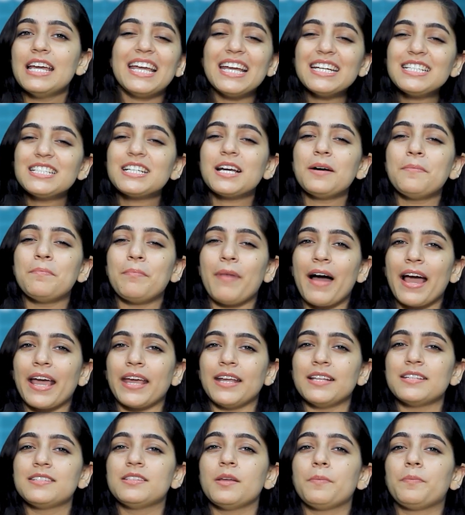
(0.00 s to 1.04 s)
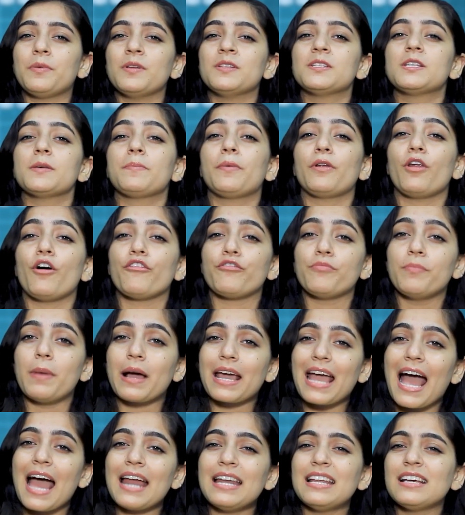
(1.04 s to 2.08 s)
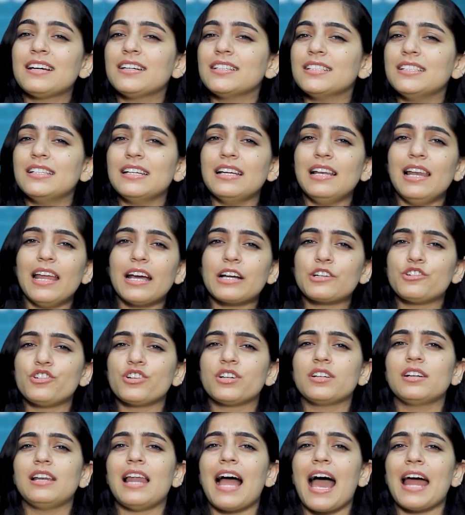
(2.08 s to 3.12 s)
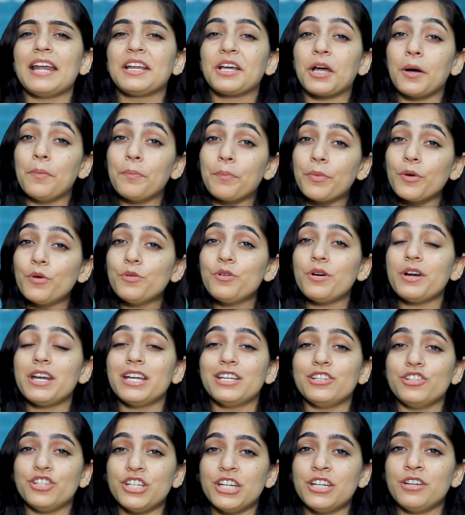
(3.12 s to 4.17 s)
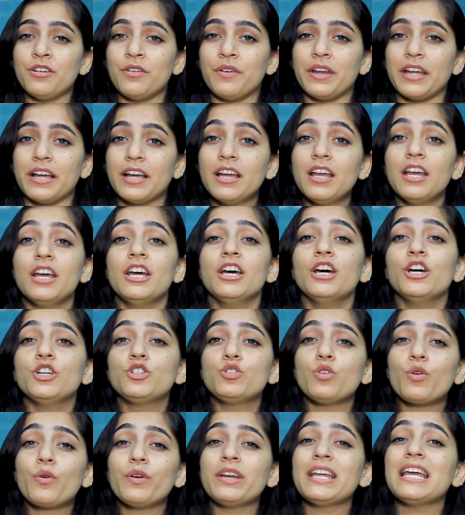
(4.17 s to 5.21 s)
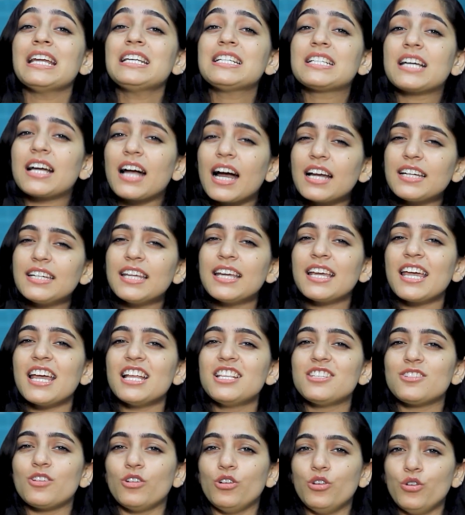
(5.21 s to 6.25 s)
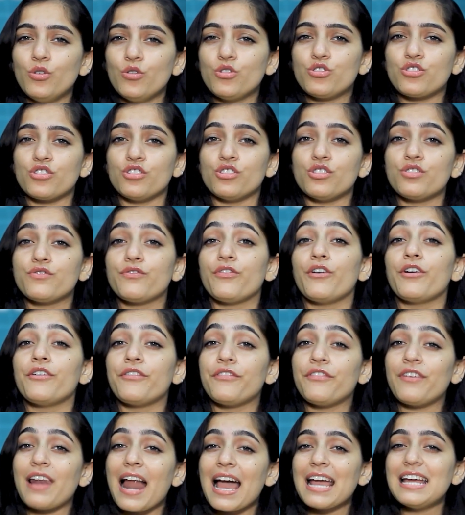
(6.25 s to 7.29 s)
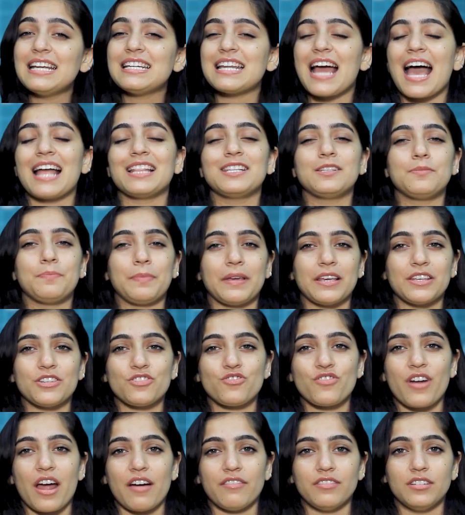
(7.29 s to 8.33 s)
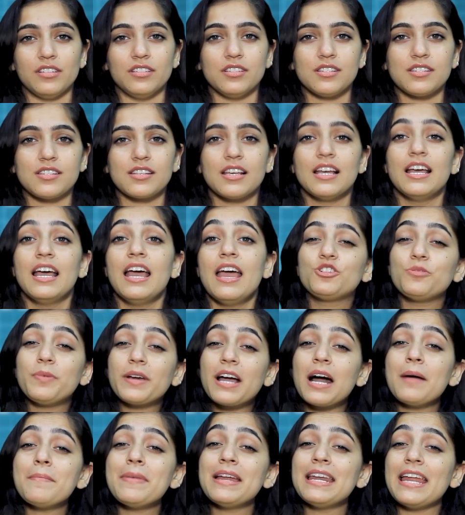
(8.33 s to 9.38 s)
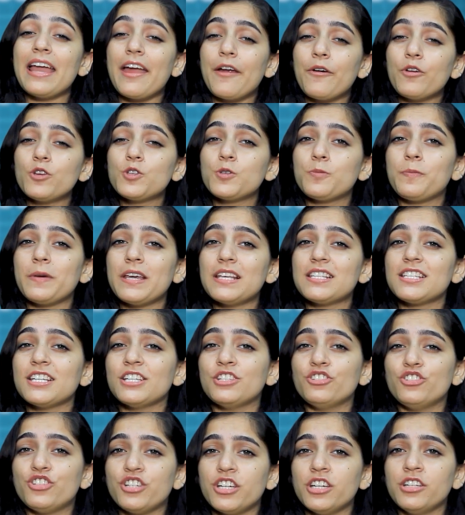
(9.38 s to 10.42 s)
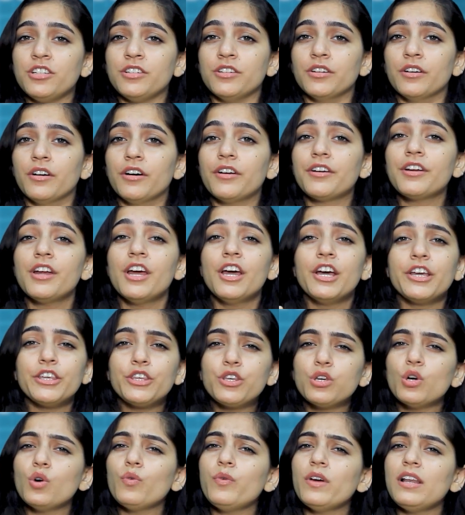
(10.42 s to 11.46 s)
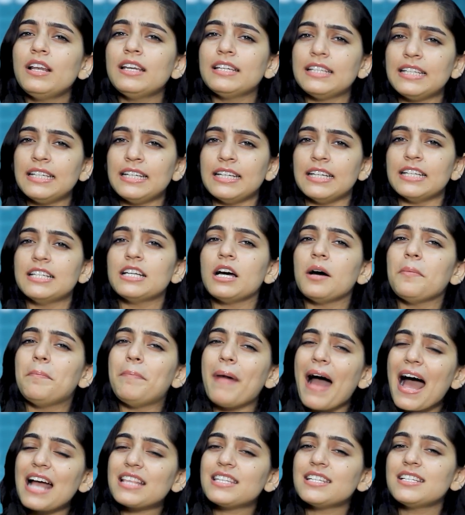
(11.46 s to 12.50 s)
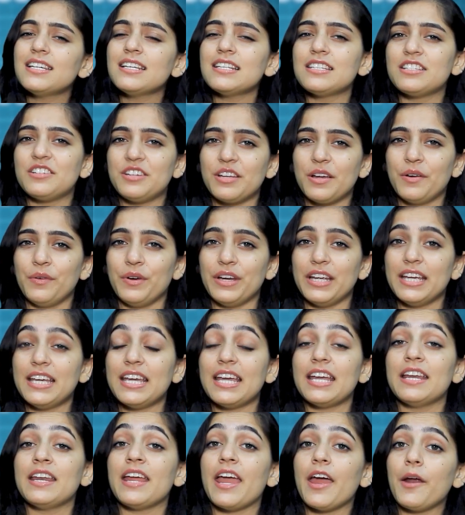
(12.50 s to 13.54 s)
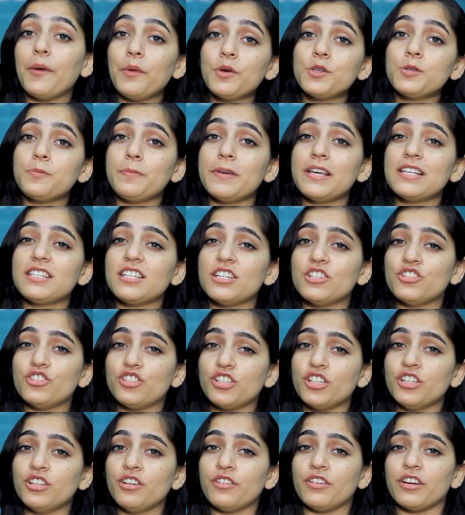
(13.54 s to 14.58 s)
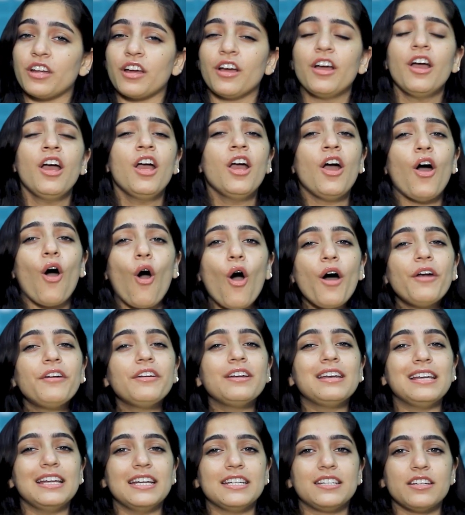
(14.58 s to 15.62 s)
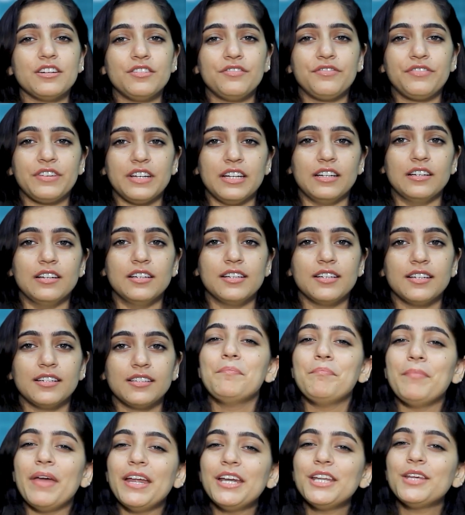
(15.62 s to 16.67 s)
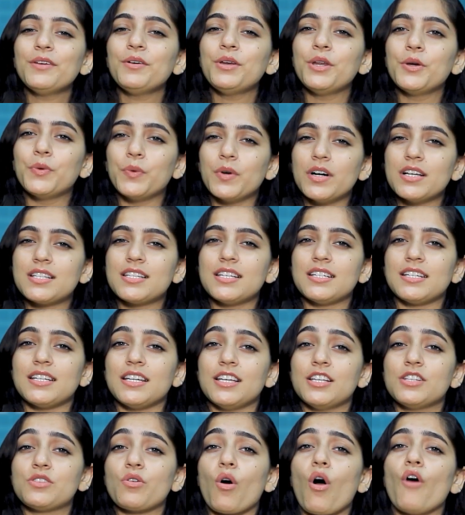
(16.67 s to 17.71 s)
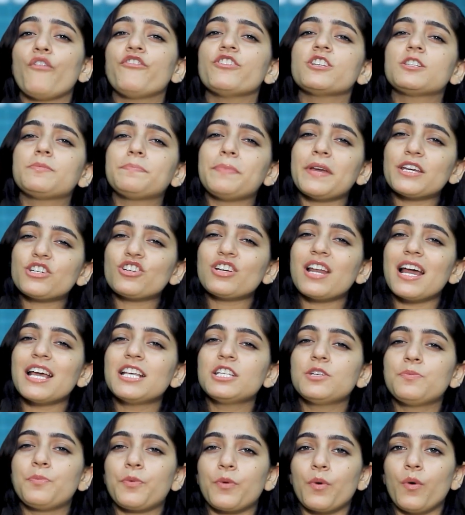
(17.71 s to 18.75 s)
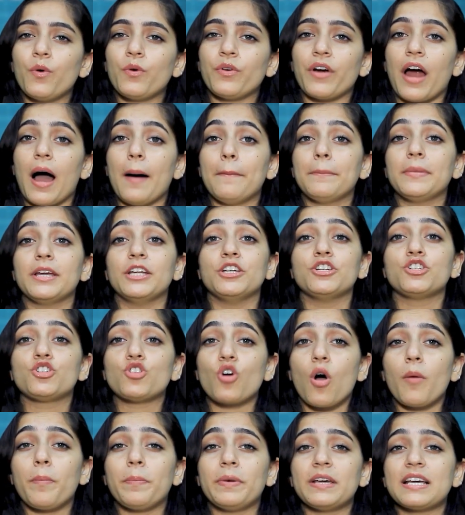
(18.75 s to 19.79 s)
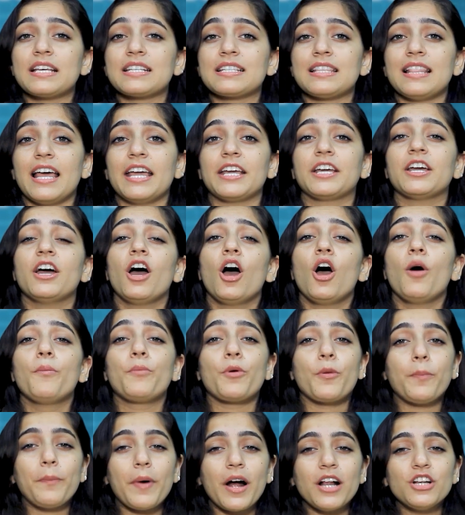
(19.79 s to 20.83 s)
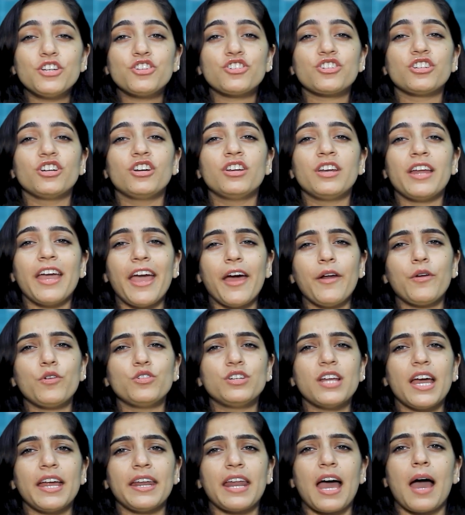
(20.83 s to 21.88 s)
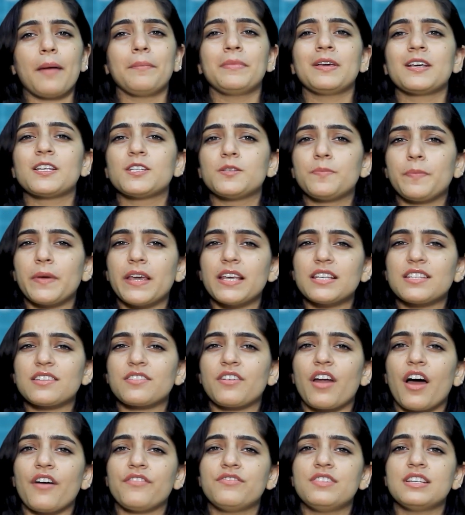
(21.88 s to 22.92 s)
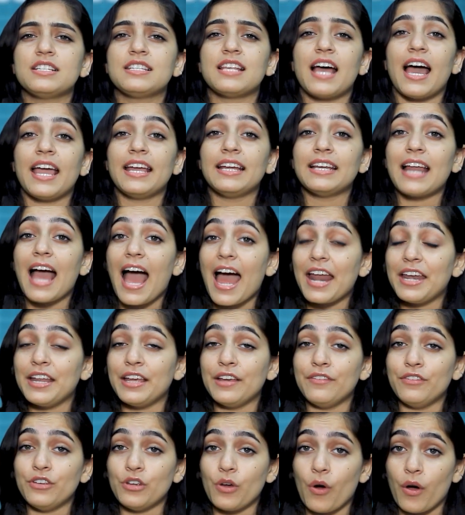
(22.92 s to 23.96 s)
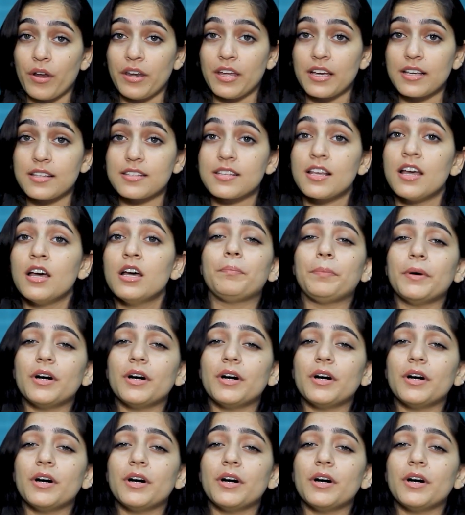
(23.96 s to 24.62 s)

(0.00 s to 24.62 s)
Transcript: It combines the principle of mechanical, electrical, and computer engineering to create cutting-edge solutions for flight and space travels. To become an aerospace engineer, you will need a bachelor's degree in aerospace engineering or related field. Many universities offer specialized programs in topics like propulsion, aerodynamics, spacecraft design, and avionics.